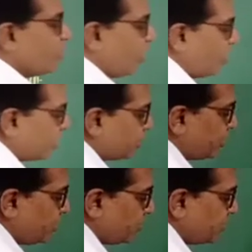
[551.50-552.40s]
or
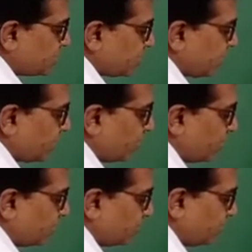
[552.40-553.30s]
q is
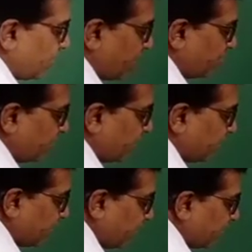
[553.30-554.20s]
equal to lambda
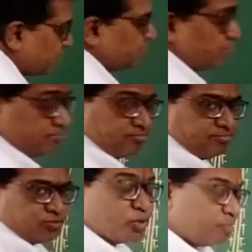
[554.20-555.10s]
L.
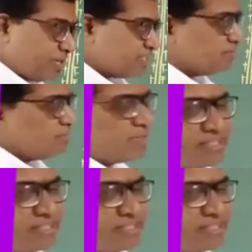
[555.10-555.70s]
So please remember